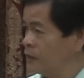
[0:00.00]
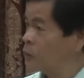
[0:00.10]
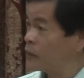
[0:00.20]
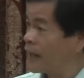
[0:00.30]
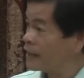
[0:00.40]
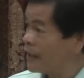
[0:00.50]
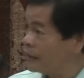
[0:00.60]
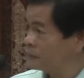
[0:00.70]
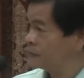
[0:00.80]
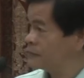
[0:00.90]
when I
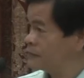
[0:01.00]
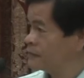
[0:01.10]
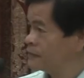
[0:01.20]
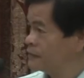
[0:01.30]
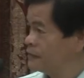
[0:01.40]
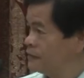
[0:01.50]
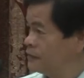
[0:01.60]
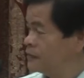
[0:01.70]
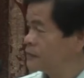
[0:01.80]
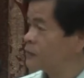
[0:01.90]
have
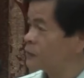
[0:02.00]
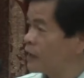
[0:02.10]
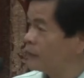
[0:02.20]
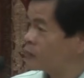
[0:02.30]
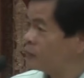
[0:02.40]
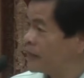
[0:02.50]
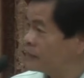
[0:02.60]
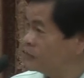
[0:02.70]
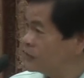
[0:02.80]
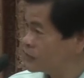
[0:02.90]
to come to my
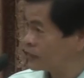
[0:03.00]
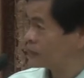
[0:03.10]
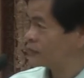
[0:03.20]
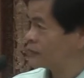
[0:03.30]
Jesus